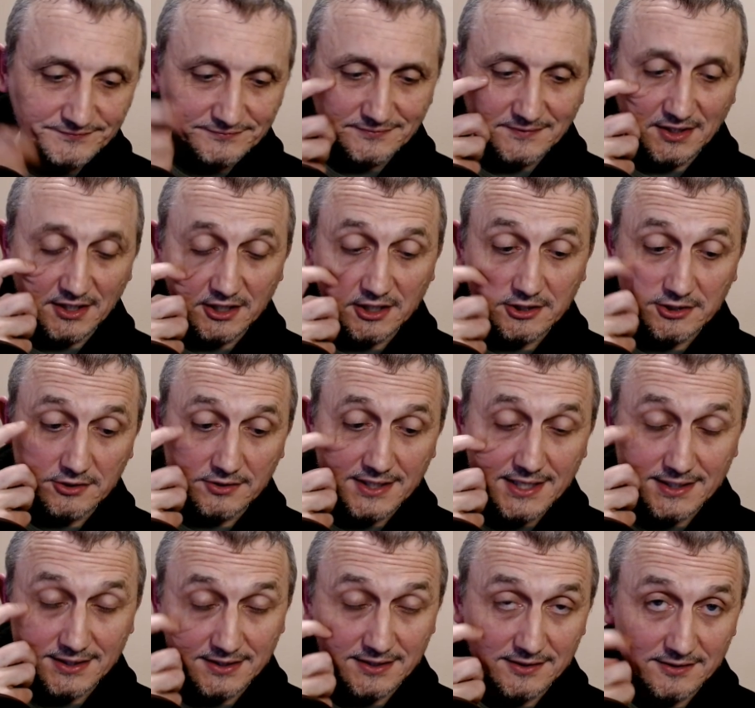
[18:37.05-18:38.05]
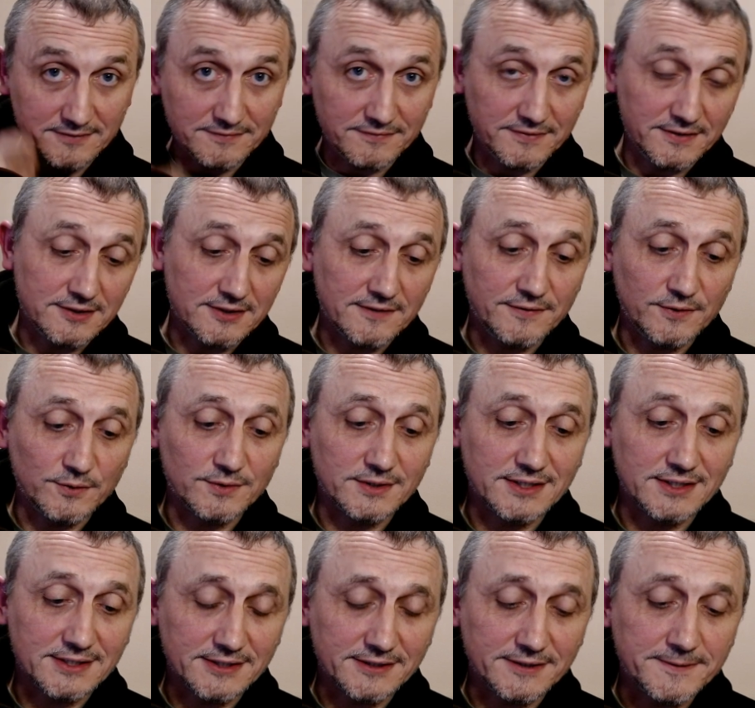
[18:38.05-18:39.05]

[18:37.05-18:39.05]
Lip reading: I could do that in another video if you wanted to.